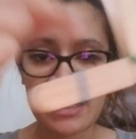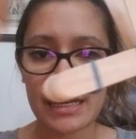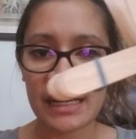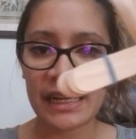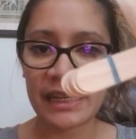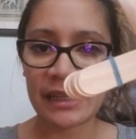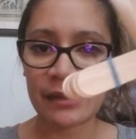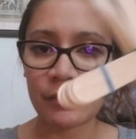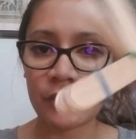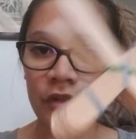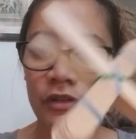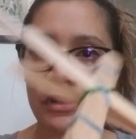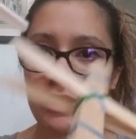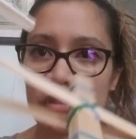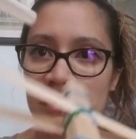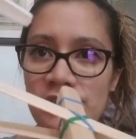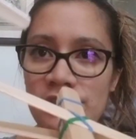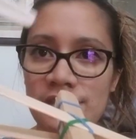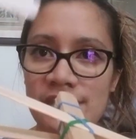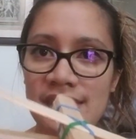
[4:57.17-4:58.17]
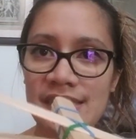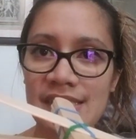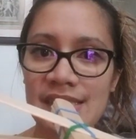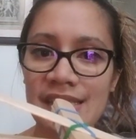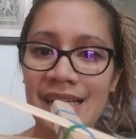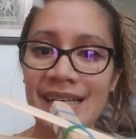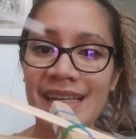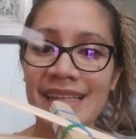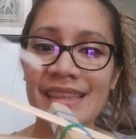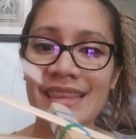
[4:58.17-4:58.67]
I am going to
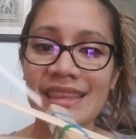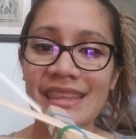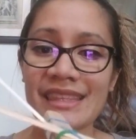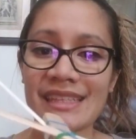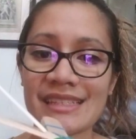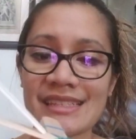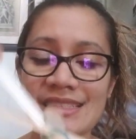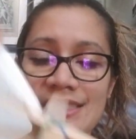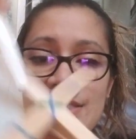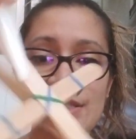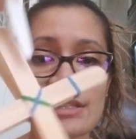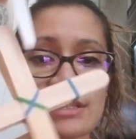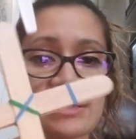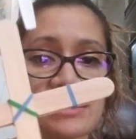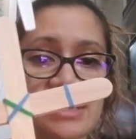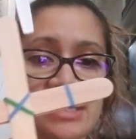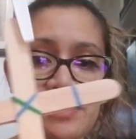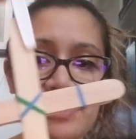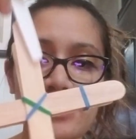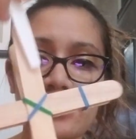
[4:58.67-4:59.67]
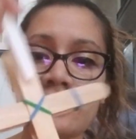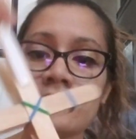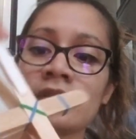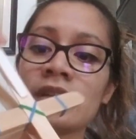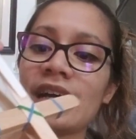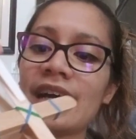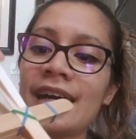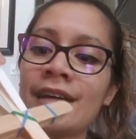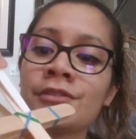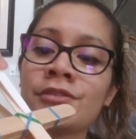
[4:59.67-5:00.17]
slide this
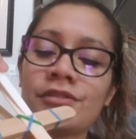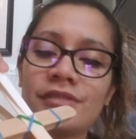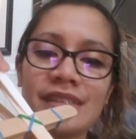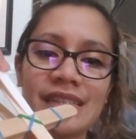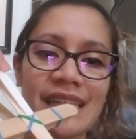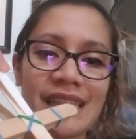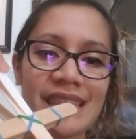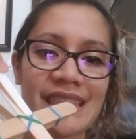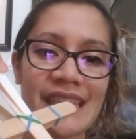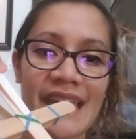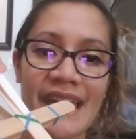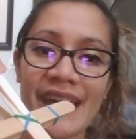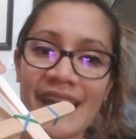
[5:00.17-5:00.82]
spoon underneath the